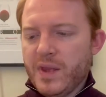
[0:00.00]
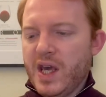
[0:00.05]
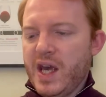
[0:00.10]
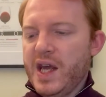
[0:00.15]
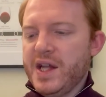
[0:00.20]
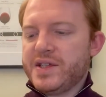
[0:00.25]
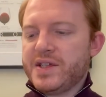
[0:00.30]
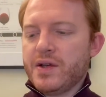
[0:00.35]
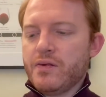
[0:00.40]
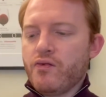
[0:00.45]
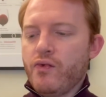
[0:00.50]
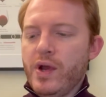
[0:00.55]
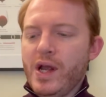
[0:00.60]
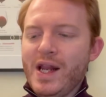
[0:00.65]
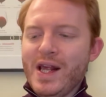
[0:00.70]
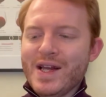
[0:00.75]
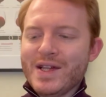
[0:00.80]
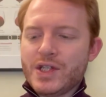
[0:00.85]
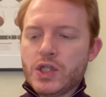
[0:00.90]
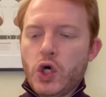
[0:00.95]
it's a
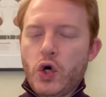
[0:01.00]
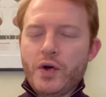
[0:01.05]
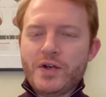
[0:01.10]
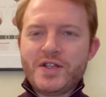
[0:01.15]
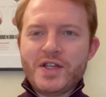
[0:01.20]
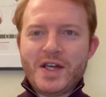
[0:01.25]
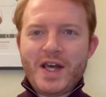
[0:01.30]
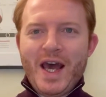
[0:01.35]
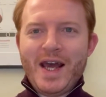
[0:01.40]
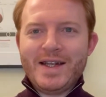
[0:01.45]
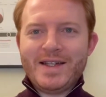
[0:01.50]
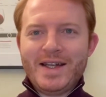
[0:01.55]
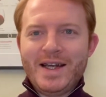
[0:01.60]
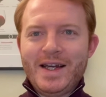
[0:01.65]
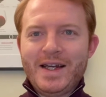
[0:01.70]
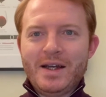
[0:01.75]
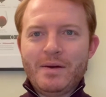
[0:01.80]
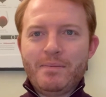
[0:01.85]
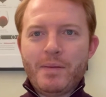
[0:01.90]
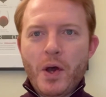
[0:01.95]
really
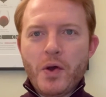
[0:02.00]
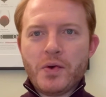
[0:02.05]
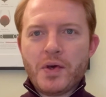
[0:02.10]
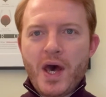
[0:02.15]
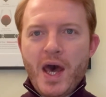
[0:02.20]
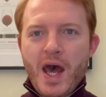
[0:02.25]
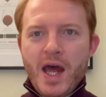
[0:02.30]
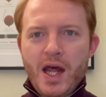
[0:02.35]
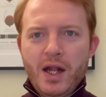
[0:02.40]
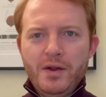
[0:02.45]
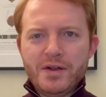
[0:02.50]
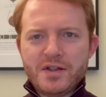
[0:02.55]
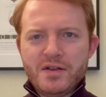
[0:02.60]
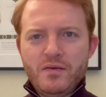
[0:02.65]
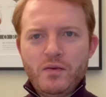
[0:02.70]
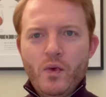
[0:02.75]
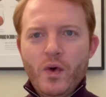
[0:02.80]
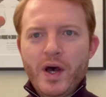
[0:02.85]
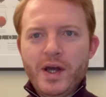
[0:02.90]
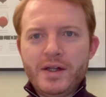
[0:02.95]
intoxicating bouquet, and lots
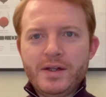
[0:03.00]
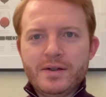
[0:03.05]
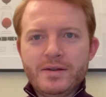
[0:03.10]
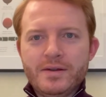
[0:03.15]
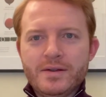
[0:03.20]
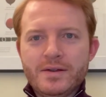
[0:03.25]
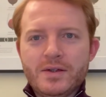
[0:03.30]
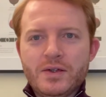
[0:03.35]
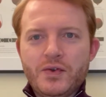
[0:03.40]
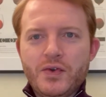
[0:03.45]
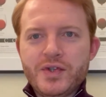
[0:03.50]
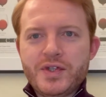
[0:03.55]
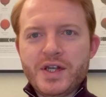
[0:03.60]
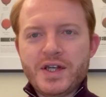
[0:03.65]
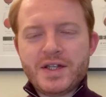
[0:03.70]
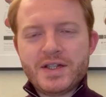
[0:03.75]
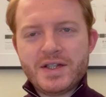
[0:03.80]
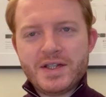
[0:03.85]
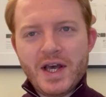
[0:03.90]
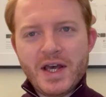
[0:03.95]
of wine
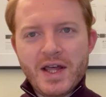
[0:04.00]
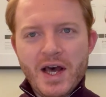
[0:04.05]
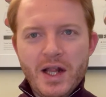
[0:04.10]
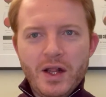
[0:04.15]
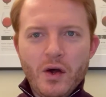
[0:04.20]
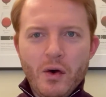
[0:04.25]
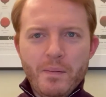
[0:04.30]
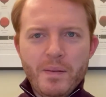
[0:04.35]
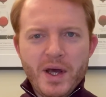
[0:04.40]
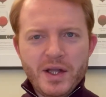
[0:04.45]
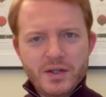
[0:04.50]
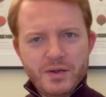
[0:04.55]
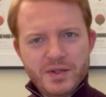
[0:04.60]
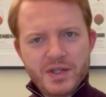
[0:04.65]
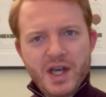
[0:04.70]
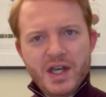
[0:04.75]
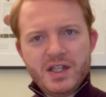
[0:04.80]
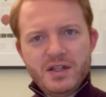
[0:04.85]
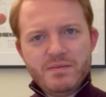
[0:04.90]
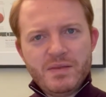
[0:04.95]
critics say that a lot,
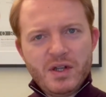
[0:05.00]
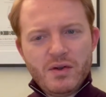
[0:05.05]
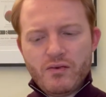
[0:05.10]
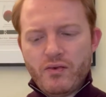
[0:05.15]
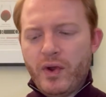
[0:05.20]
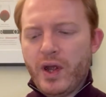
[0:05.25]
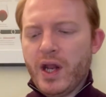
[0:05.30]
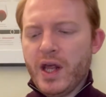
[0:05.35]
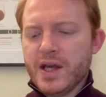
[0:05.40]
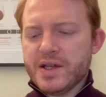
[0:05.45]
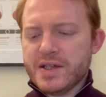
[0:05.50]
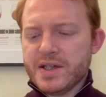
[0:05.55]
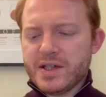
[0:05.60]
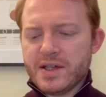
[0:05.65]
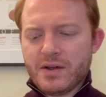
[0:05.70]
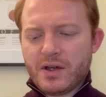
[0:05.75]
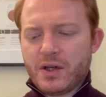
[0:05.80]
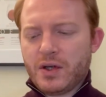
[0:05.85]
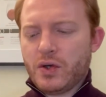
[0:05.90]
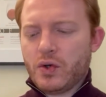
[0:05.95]
intoxicating, but it really is. It's
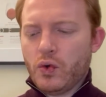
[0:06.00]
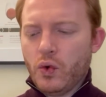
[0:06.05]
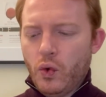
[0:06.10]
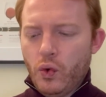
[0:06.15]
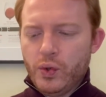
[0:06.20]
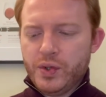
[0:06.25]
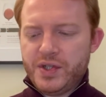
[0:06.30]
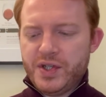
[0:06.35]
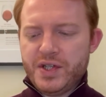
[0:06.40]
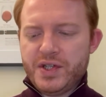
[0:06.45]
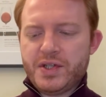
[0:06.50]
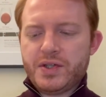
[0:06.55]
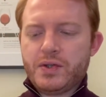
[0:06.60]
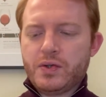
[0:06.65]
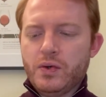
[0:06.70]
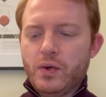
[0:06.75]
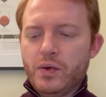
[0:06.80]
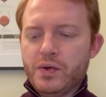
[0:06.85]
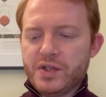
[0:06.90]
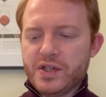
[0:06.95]
a gorgeous,
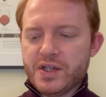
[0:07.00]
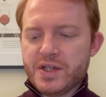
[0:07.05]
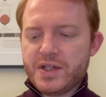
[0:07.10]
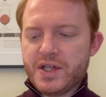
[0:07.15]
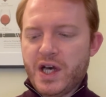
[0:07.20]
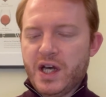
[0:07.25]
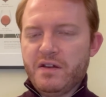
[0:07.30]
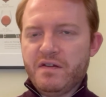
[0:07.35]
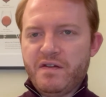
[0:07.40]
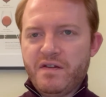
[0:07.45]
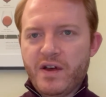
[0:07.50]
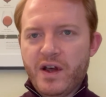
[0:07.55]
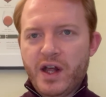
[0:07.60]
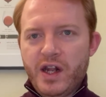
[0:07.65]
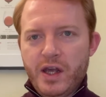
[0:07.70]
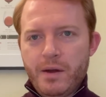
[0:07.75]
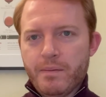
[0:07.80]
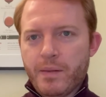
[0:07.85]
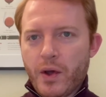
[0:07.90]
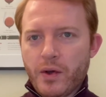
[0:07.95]
gorgeous
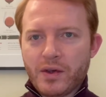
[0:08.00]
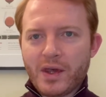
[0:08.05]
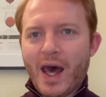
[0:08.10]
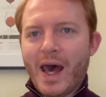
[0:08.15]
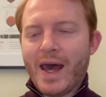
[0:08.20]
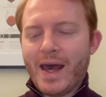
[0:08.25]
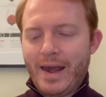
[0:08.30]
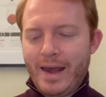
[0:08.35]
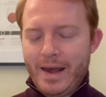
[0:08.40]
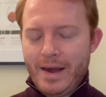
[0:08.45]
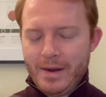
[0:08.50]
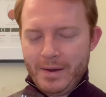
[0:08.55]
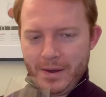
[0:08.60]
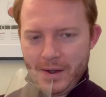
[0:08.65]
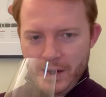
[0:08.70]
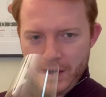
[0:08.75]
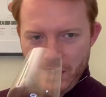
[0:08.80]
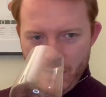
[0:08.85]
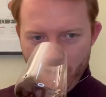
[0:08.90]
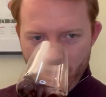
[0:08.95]
unfurling bouquet
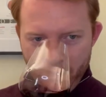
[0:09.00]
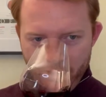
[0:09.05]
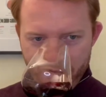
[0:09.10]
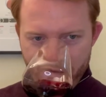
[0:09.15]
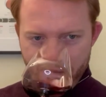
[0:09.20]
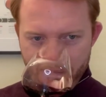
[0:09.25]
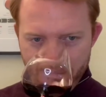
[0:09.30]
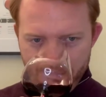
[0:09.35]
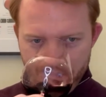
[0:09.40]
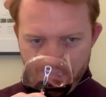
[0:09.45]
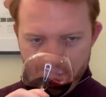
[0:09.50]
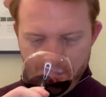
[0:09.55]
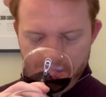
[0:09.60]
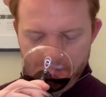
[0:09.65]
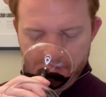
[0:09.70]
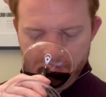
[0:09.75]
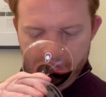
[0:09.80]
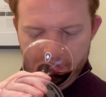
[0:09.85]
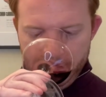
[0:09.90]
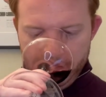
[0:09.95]
of
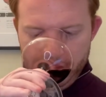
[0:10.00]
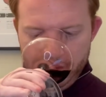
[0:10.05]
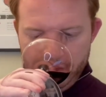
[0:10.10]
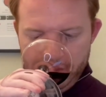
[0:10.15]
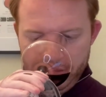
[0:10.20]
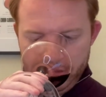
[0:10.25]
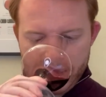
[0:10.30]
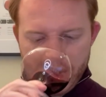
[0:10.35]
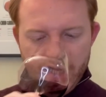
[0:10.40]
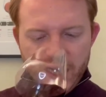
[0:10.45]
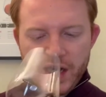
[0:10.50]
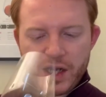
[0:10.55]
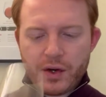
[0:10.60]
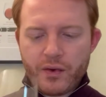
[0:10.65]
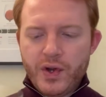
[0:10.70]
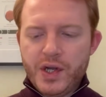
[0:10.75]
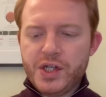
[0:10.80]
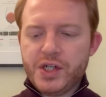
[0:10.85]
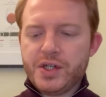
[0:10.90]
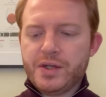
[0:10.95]

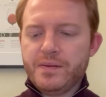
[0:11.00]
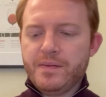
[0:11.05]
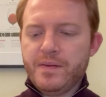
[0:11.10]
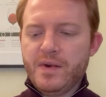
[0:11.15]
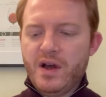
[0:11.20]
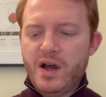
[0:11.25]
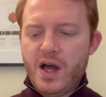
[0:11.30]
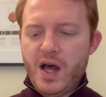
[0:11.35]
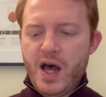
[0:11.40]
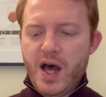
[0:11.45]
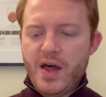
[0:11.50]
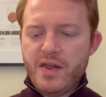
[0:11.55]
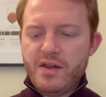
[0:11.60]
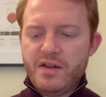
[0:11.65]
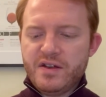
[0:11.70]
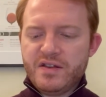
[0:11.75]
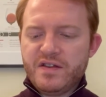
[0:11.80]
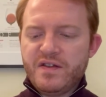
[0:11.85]
licorice. There's